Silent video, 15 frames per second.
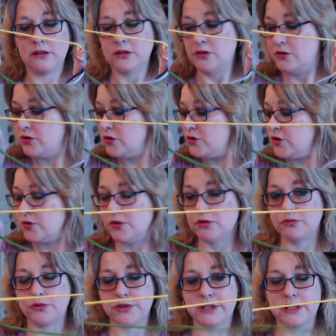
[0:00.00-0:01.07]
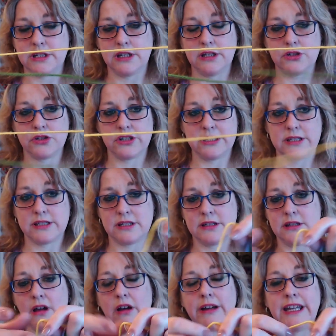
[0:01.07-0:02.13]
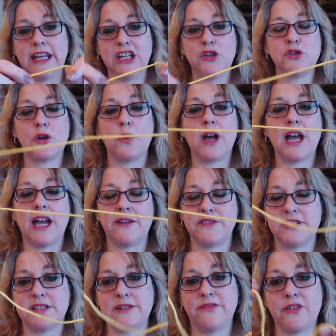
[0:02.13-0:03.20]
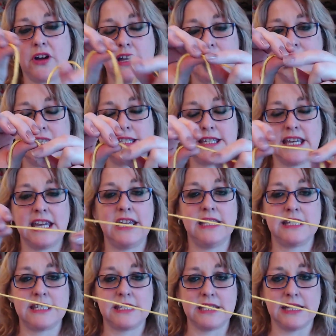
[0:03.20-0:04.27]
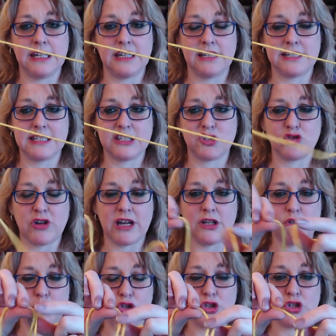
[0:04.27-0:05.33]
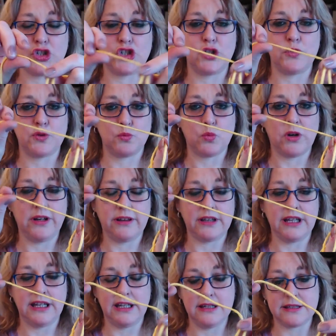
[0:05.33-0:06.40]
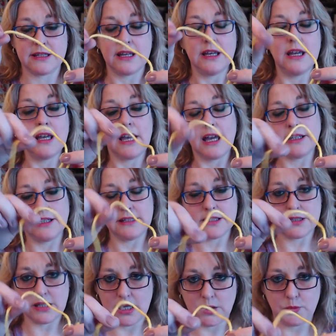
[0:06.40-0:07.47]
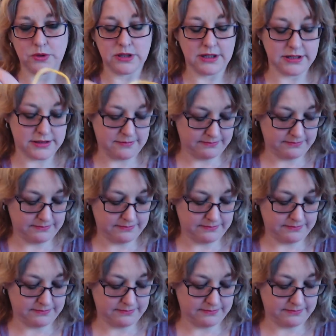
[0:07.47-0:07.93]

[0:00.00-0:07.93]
to do the cross stitches, i.e. you don't have to divide this into singular strands, you just use one of these and then sew with it.